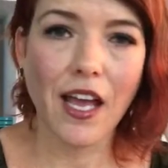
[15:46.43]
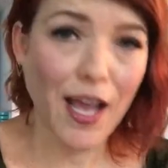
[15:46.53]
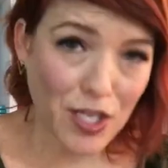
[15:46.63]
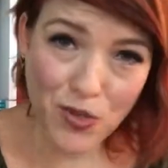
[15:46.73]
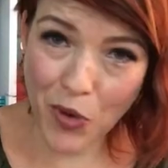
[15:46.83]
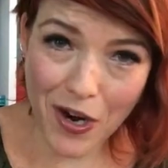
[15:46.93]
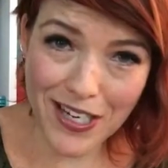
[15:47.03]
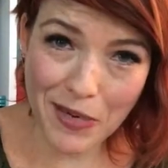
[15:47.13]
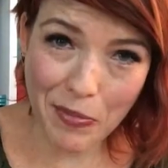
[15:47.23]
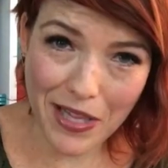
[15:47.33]
I swear I
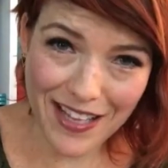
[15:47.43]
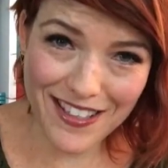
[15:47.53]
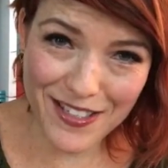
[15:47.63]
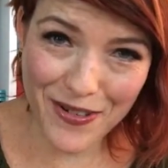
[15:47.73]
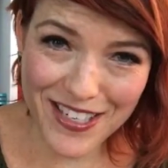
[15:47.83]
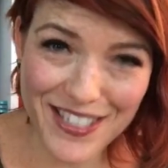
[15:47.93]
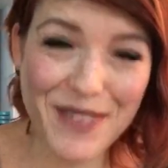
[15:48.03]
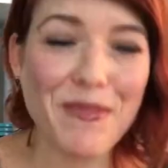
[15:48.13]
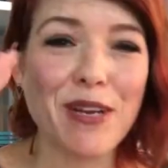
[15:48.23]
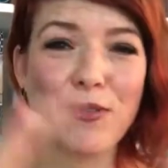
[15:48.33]
didn't plant this
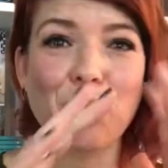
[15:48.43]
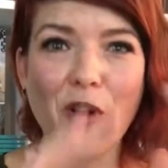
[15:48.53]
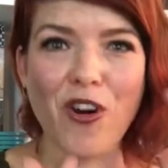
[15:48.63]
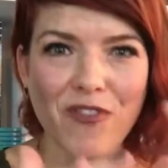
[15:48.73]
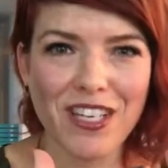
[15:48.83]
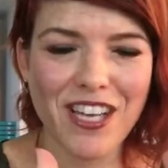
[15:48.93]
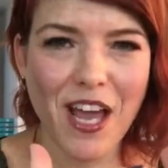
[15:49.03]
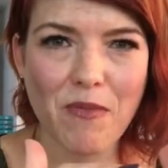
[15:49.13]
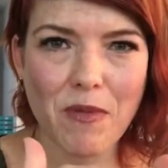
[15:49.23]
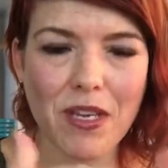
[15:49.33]
question, but it was perfect
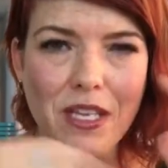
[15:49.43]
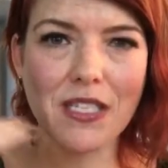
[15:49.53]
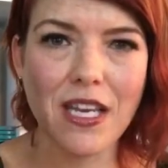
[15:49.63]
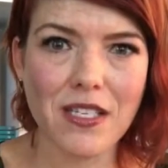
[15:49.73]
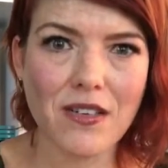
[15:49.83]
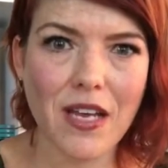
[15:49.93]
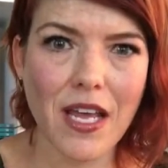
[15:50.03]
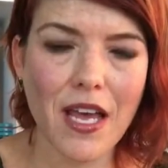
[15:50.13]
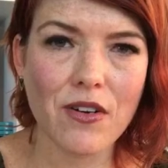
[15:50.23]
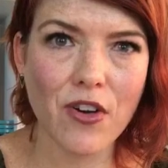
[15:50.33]
timing because
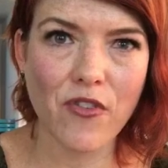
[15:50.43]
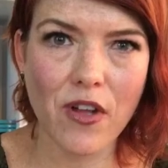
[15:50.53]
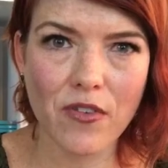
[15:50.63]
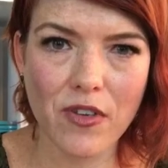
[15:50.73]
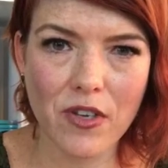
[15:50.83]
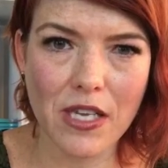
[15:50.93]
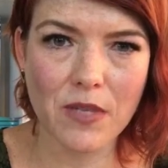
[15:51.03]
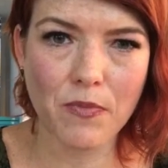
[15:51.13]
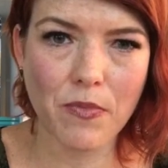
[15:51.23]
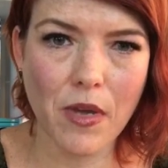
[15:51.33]
yesterday, I don't know if all of you guys,